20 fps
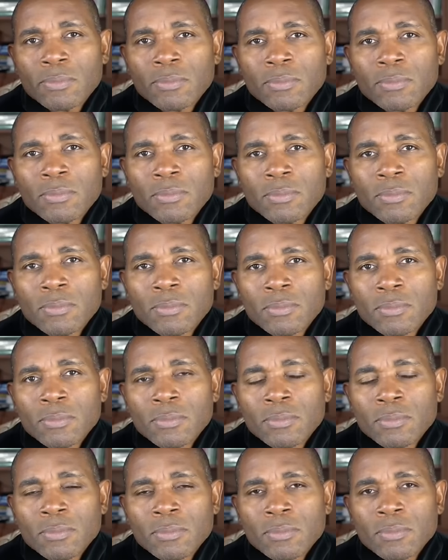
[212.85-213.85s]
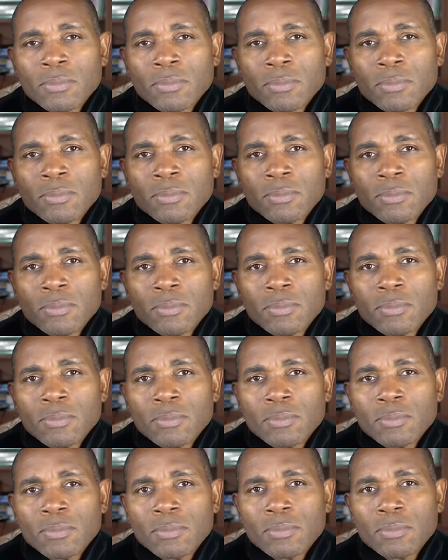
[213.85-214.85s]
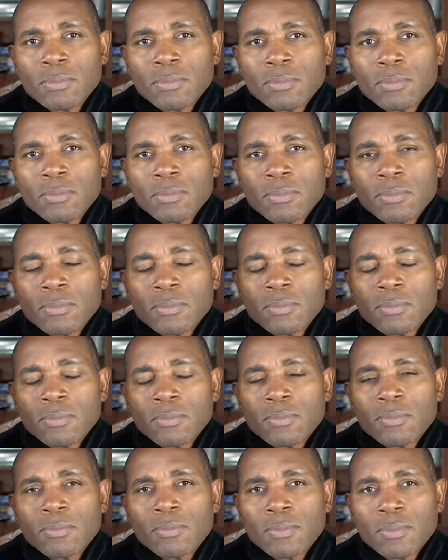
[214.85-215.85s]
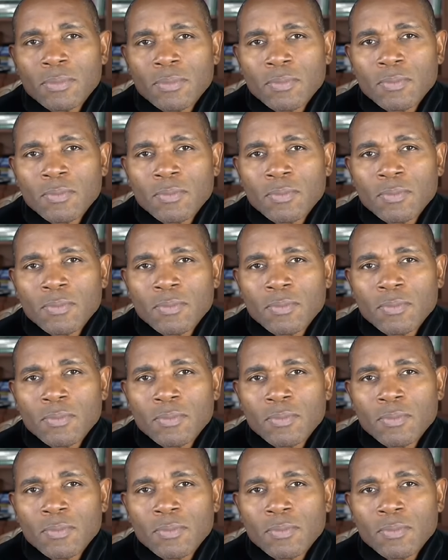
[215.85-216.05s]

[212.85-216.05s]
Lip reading: No words are spoken by the person on screen.